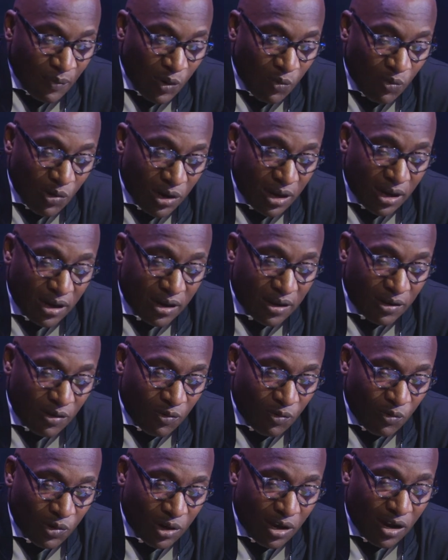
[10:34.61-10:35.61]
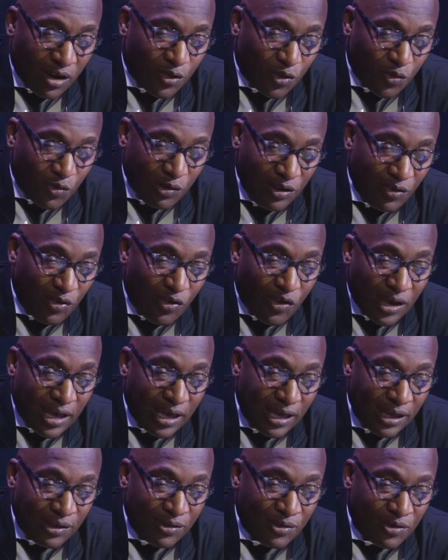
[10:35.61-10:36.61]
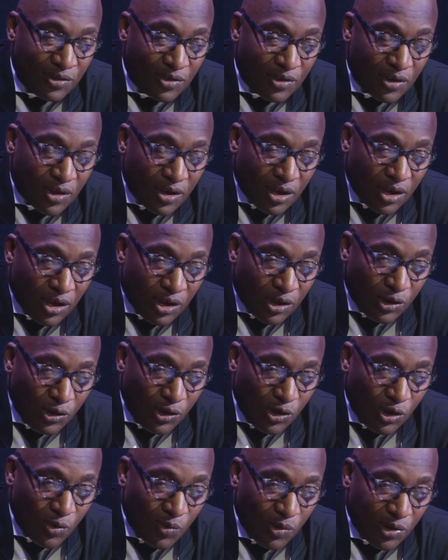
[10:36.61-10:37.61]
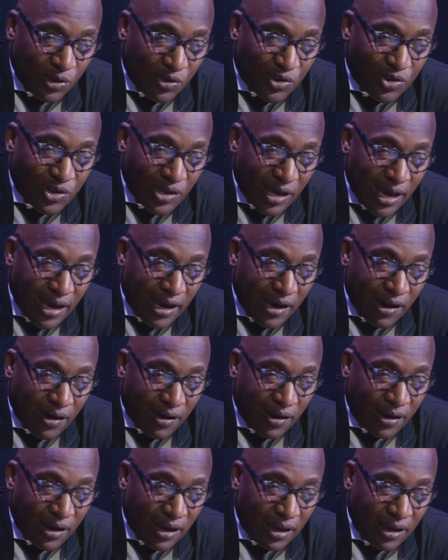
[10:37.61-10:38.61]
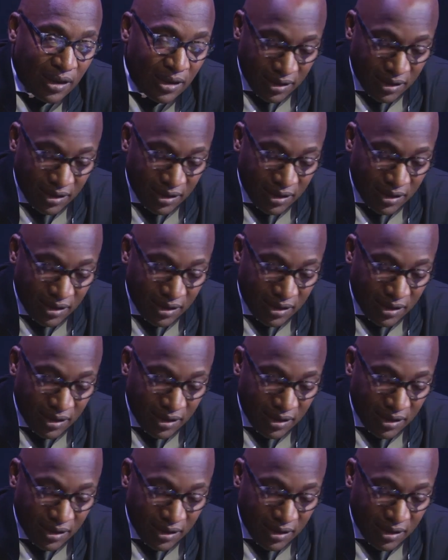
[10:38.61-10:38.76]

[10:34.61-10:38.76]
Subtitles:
But what are 3 things you would share,